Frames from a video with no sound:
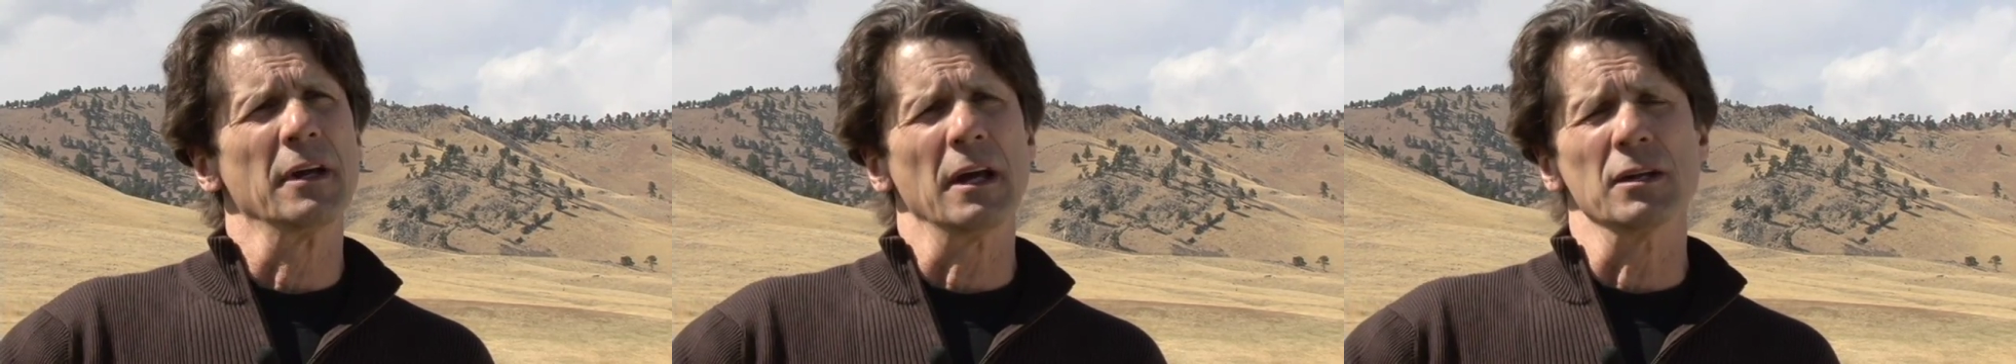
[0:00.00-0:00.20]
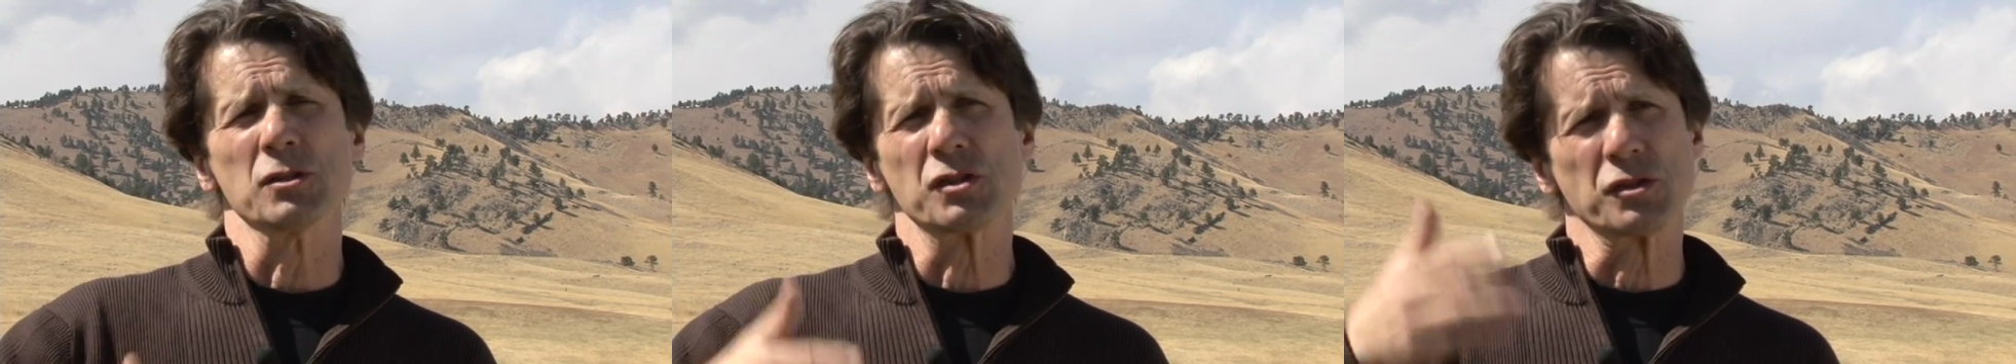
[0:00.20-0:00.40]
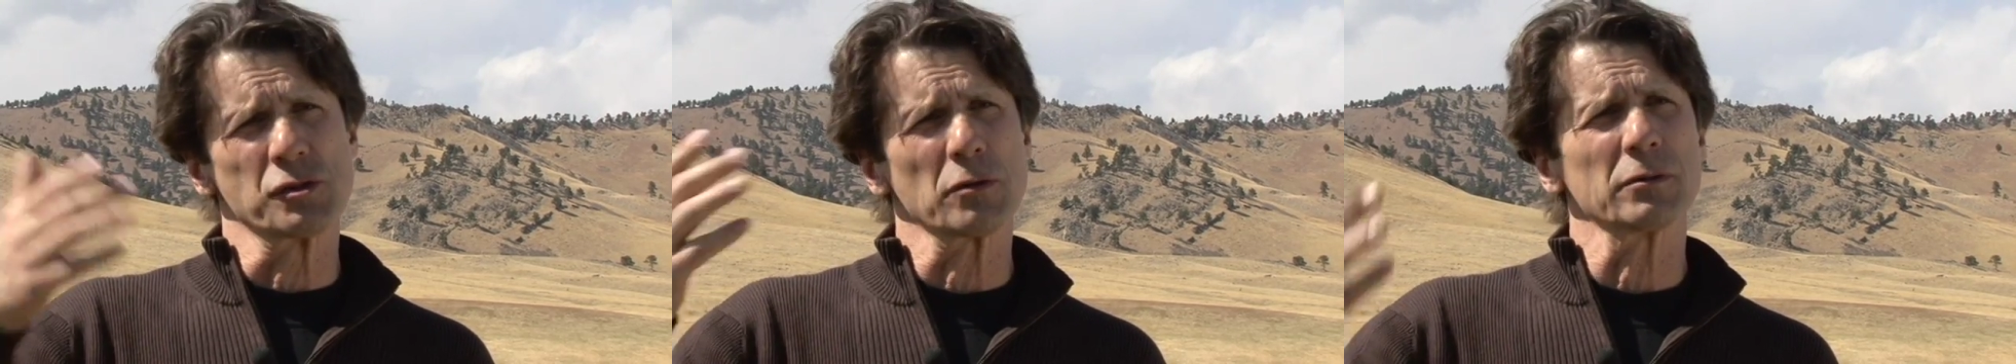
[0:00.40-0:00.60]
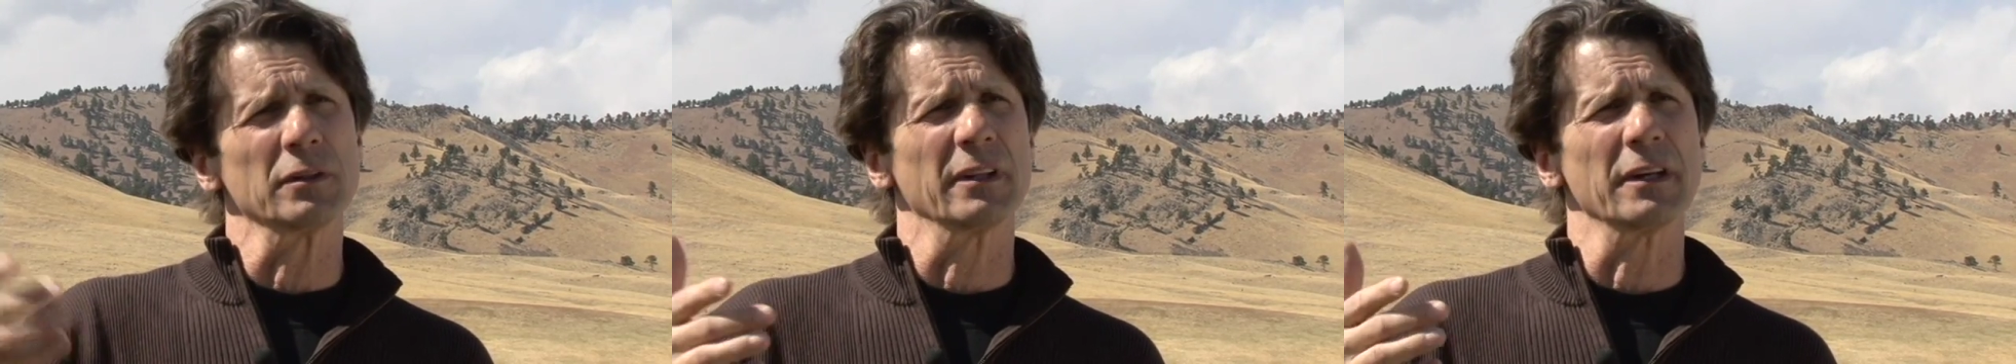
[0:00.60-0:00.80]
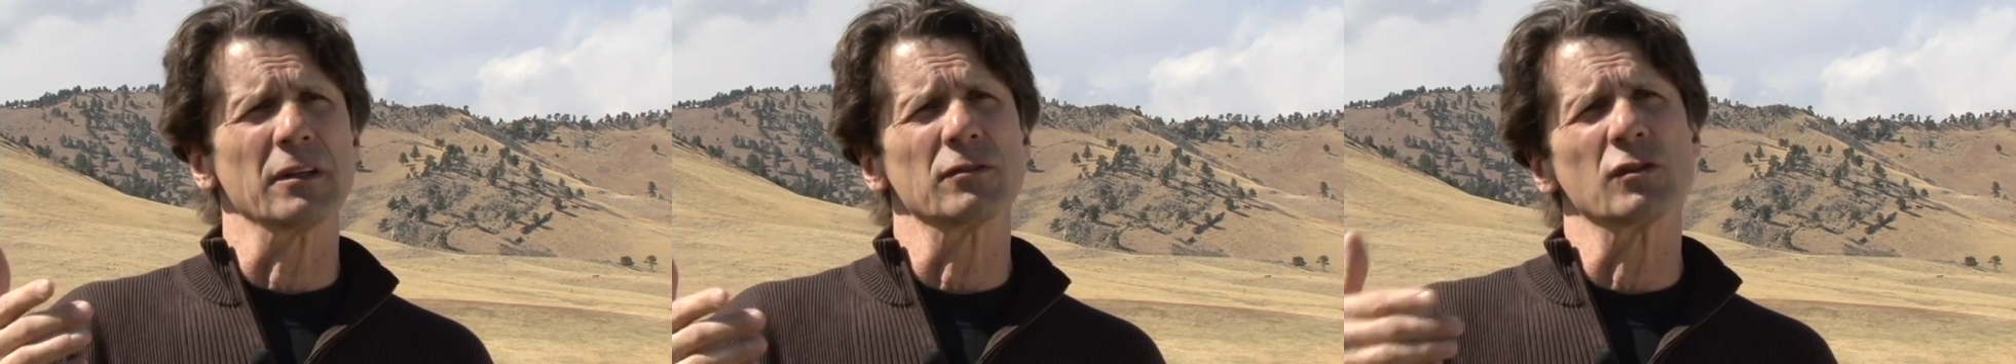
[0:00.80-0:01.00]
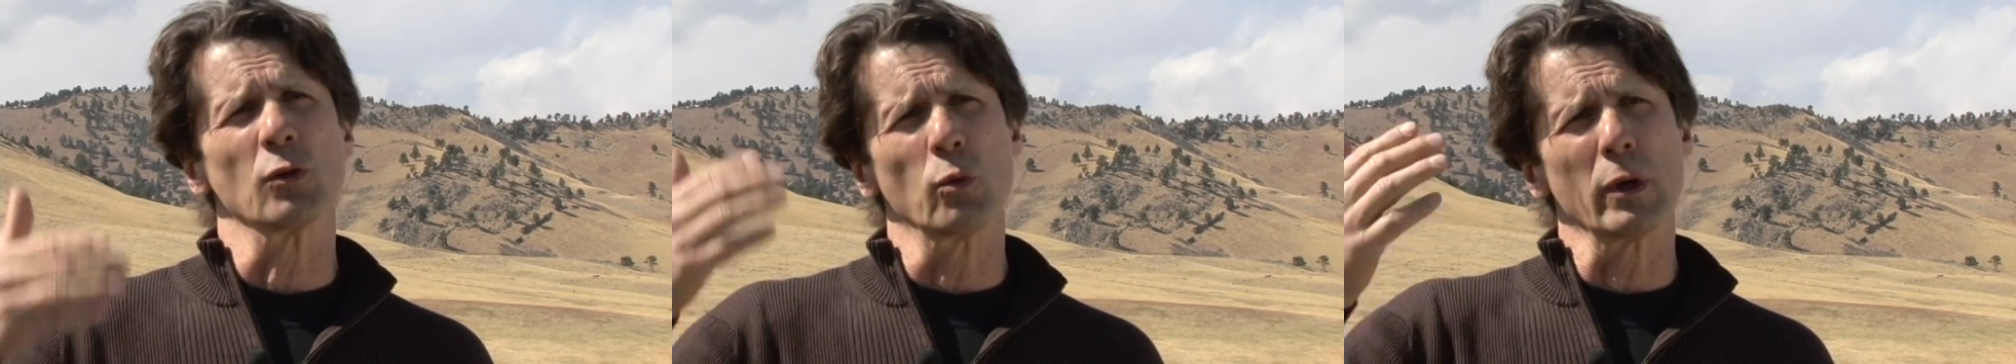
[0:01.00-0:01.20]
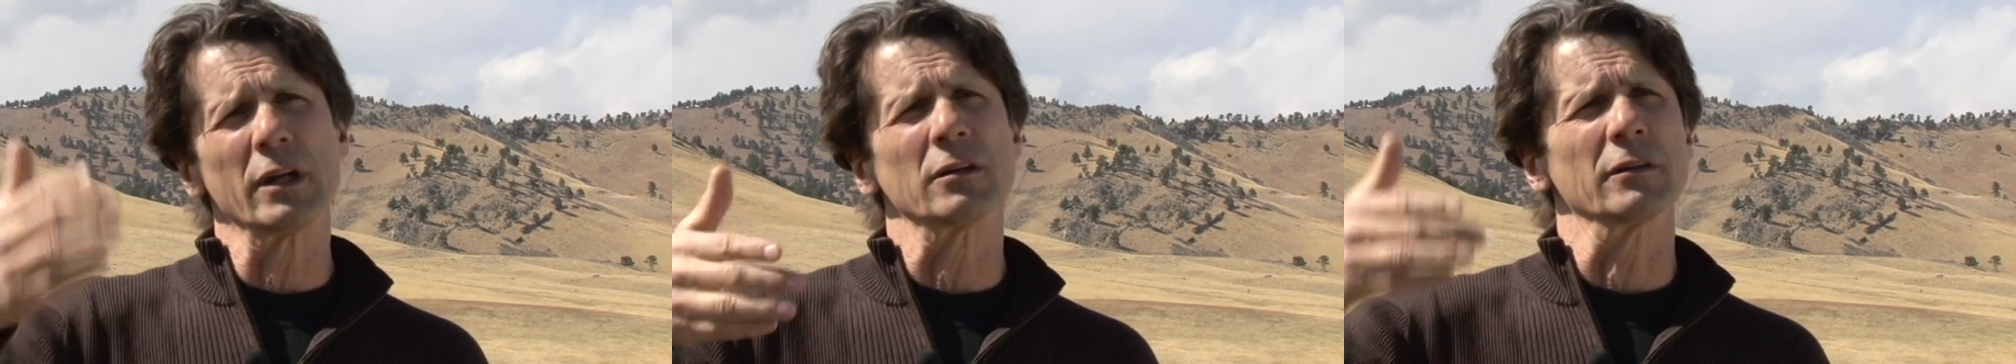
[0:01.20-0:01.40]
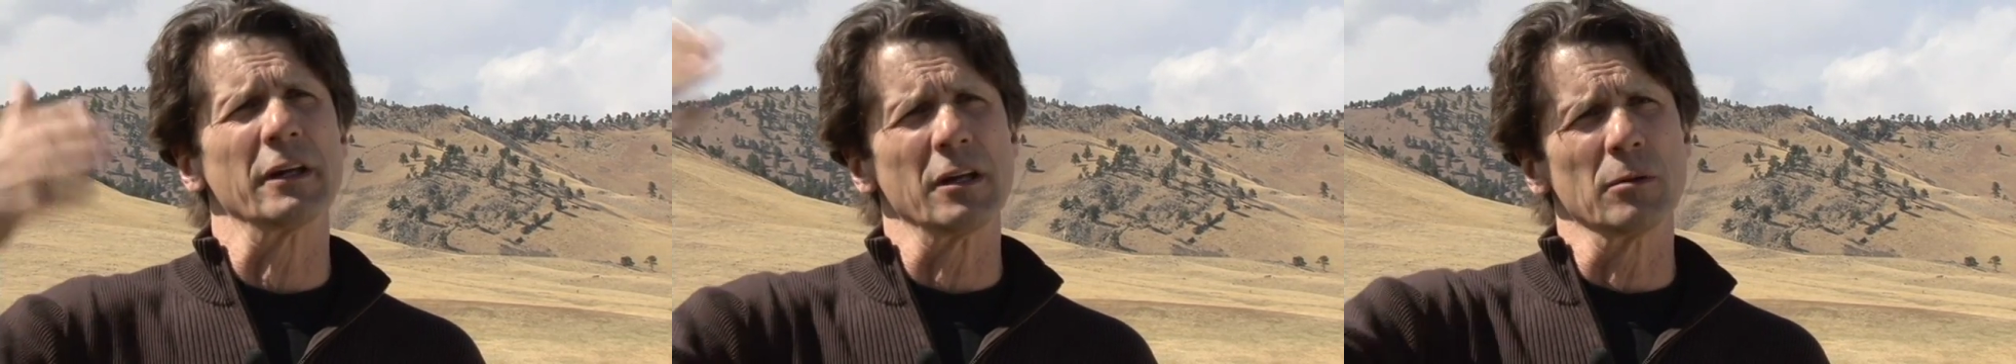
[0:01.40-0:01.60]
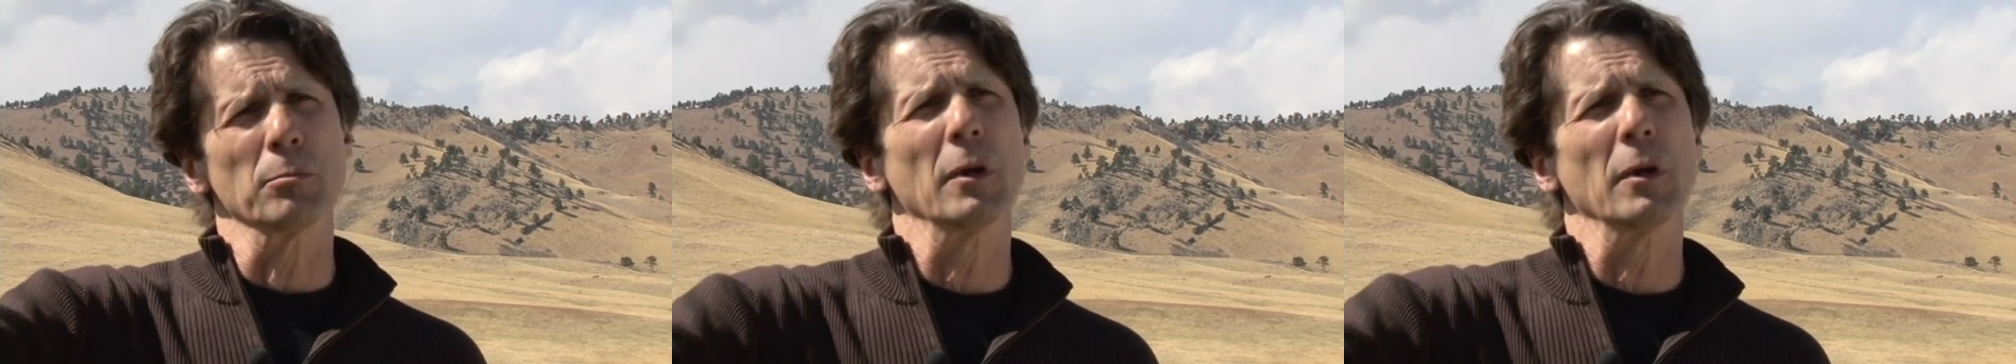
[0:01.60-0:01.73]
and certainly to weekly and